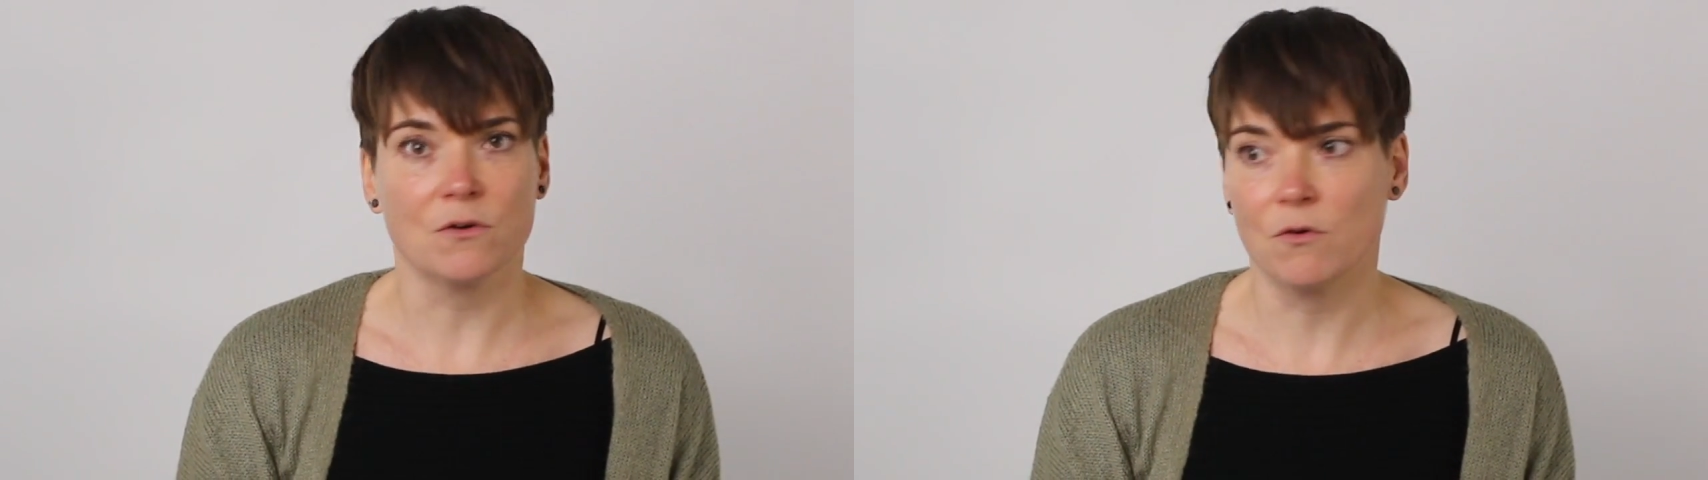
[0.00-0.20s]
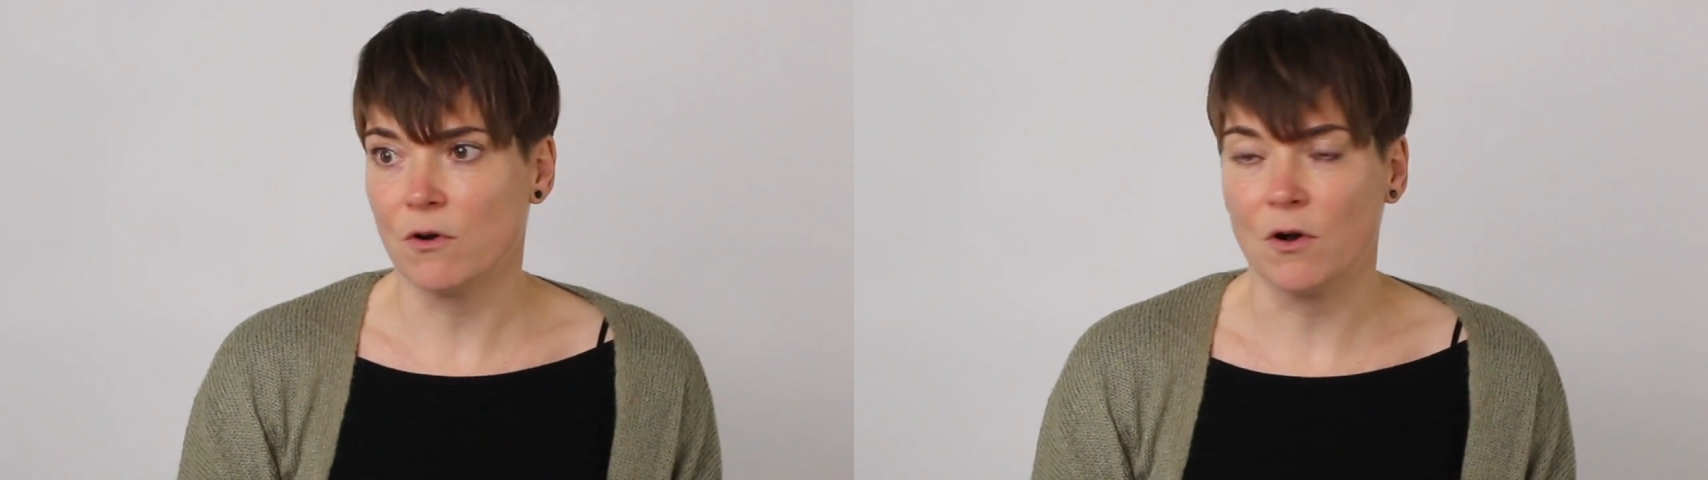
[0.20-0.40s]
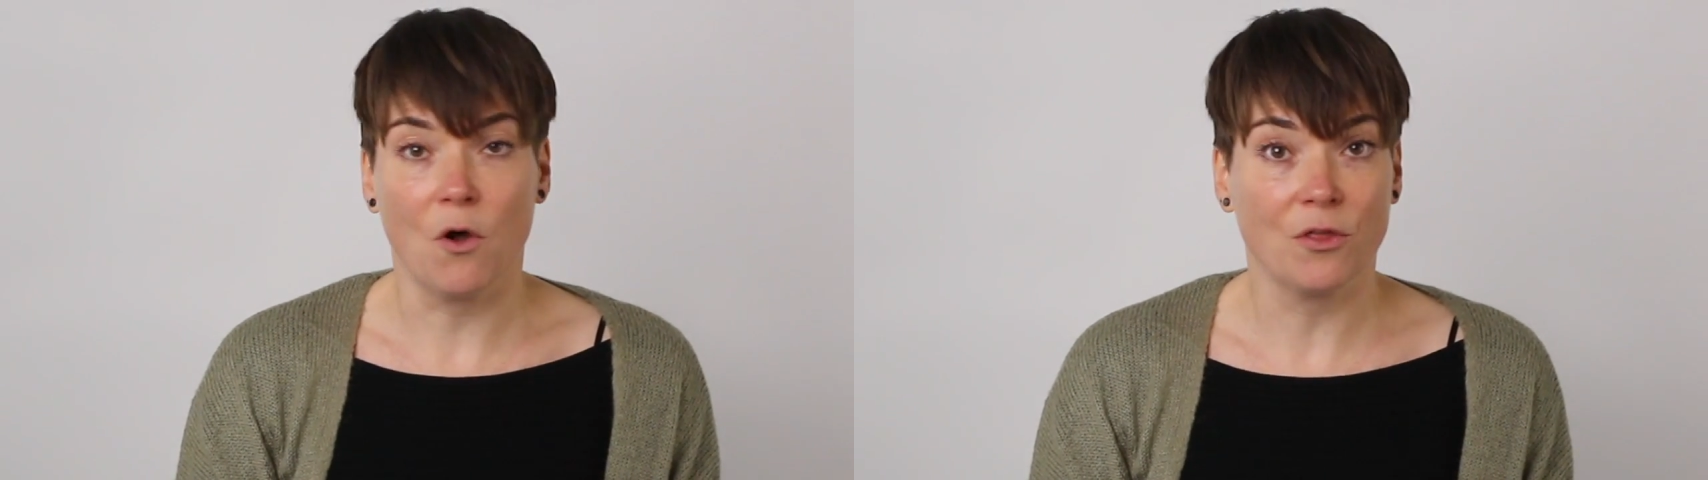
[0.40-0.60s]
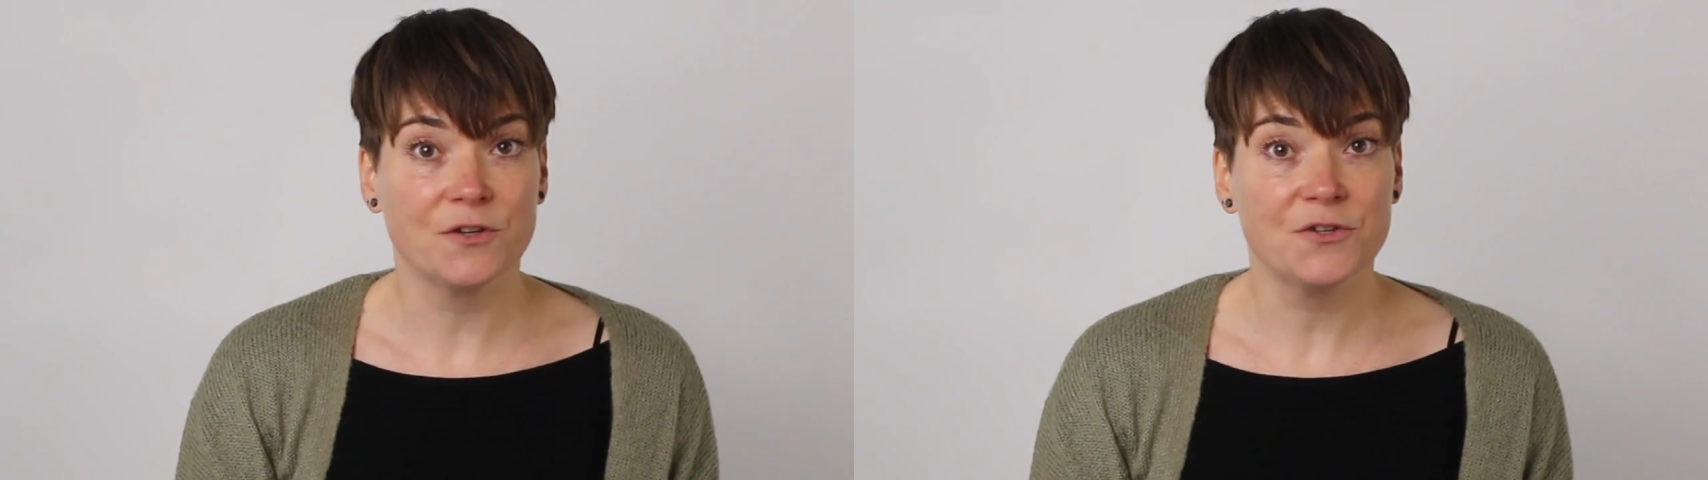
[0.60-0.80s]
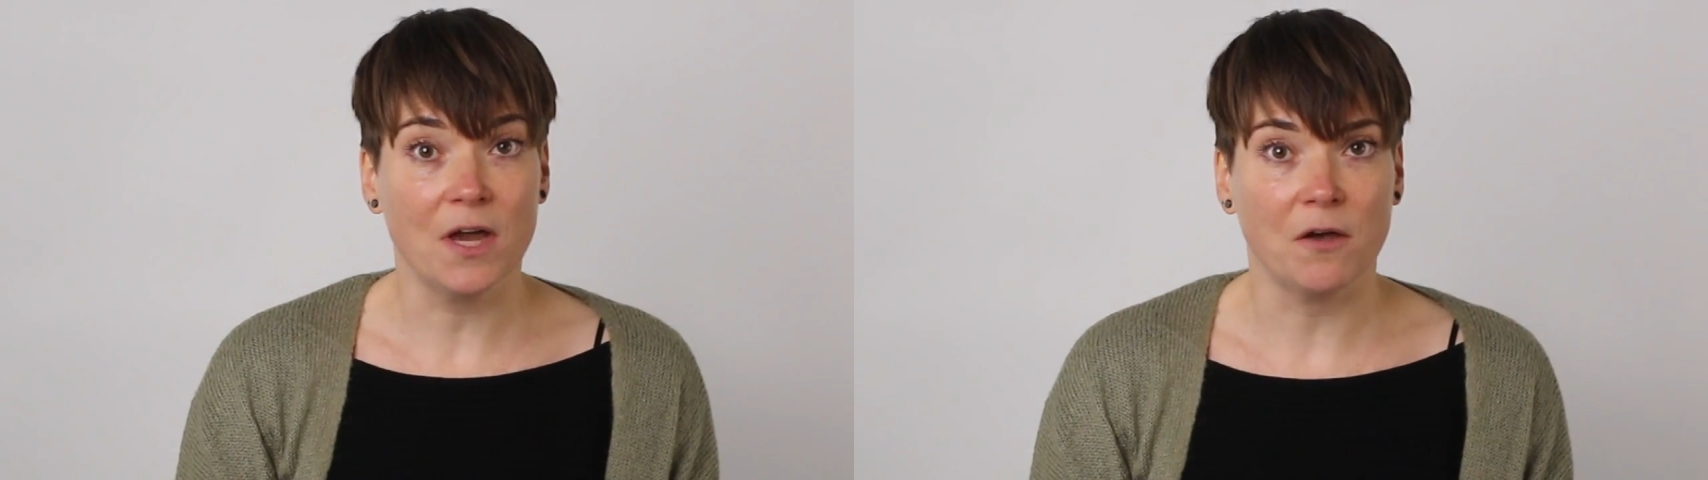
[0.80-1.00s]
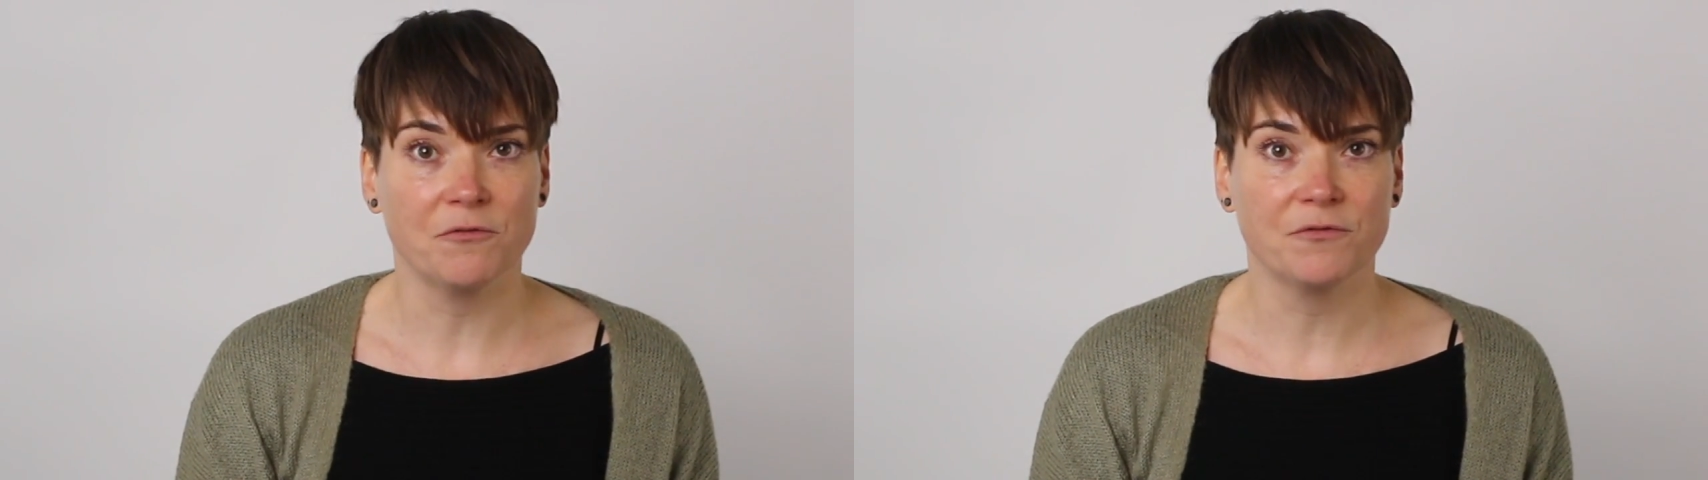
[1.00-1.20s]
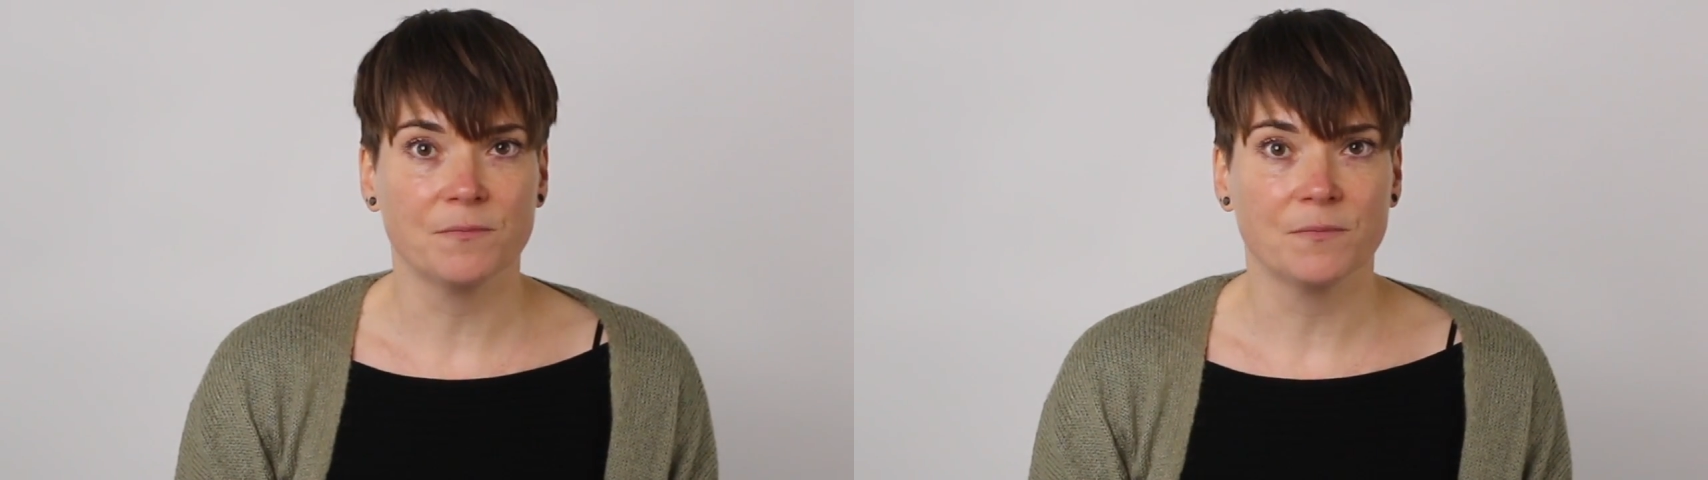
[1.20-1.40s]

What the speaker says: or on the shelf.